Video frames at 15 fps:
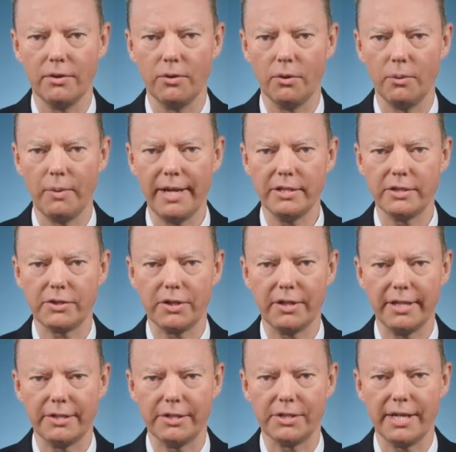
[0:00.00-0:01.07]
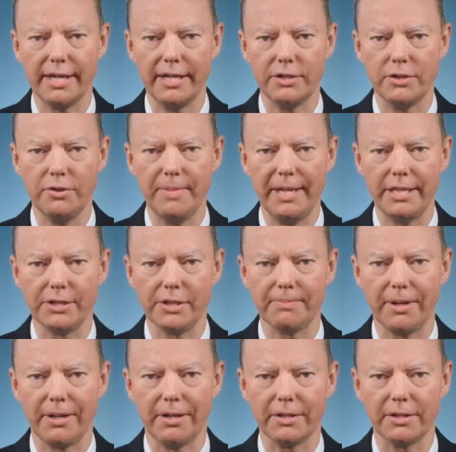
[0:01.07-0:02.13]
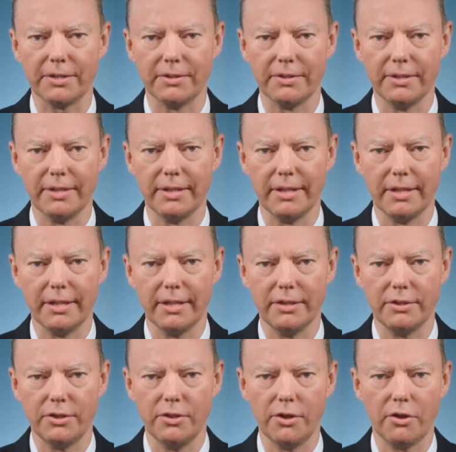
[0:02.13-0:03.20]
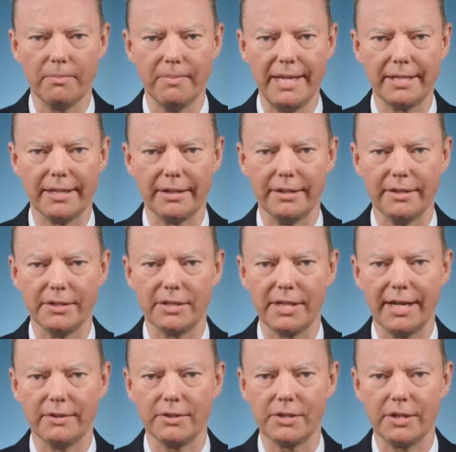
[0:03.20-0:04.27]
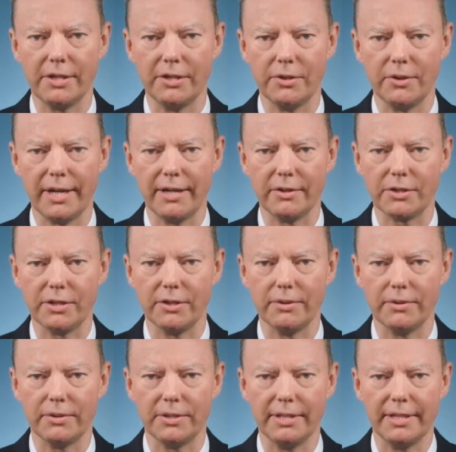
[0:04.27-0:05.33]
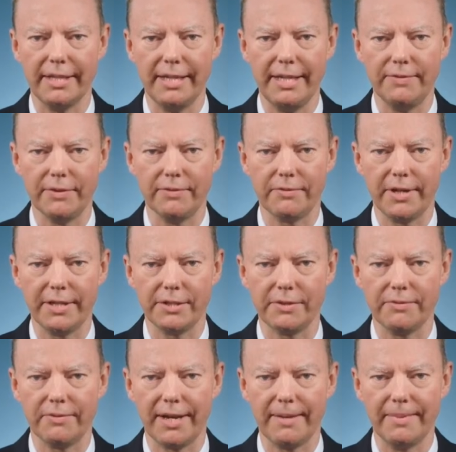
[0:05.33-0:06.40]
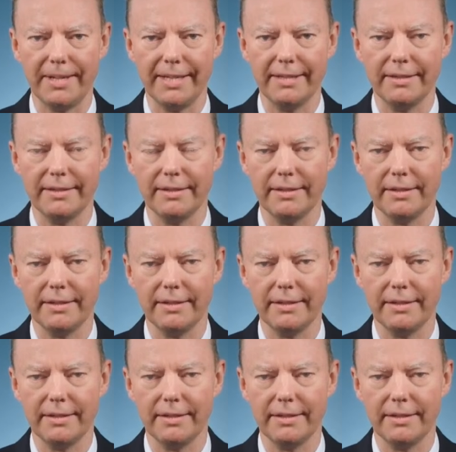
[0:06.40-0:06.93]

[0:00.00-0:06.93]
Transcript: Always try to stay 2 meters apart. Do not meet others outside your household, even friends and family.